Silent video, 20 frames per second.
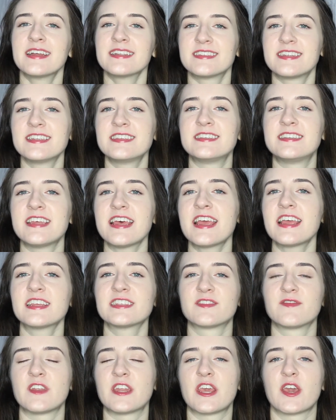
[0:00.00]

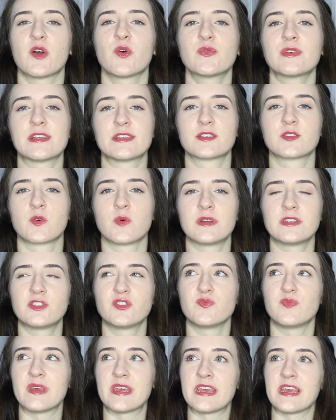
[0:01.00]
Today's video is going
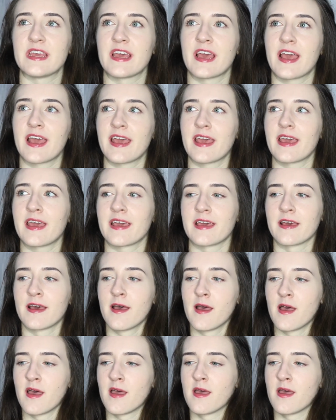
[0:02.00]
to be a